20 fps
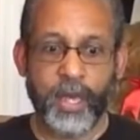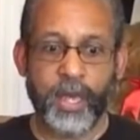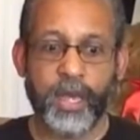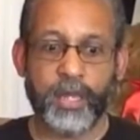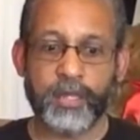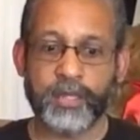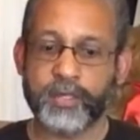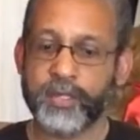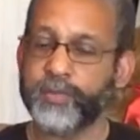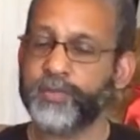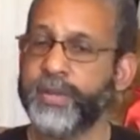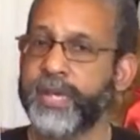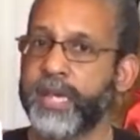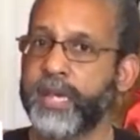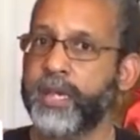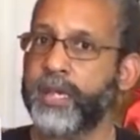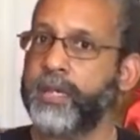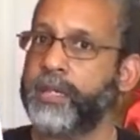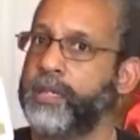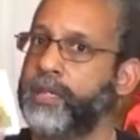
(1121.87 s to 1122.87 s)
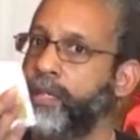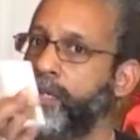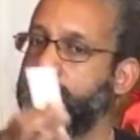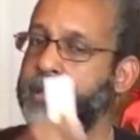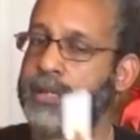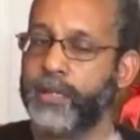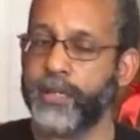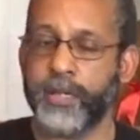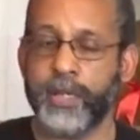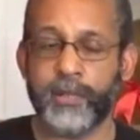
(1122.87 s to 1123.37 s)
and this could be
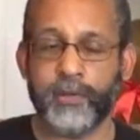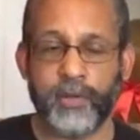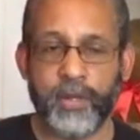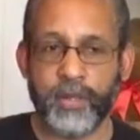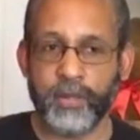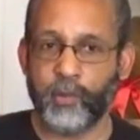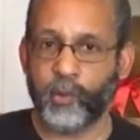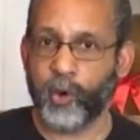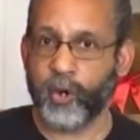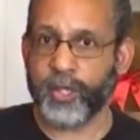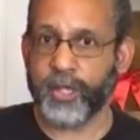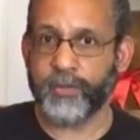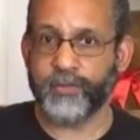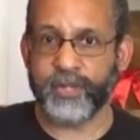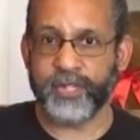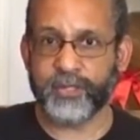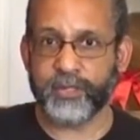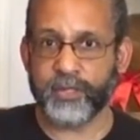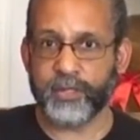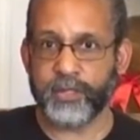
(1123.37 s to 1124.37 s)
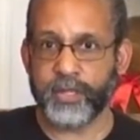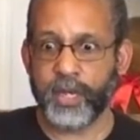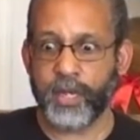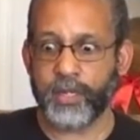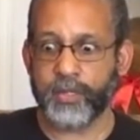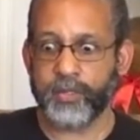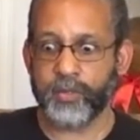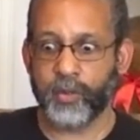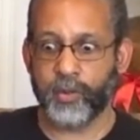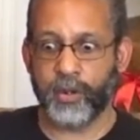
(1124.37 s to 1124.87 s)
either in the working business
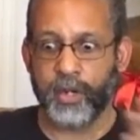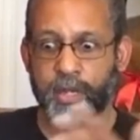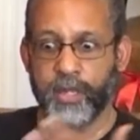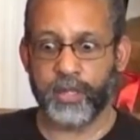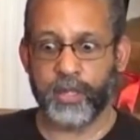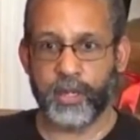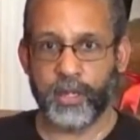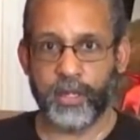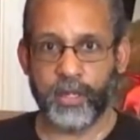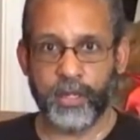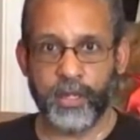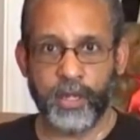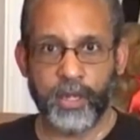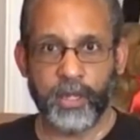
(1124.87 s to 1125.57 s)
sense or in the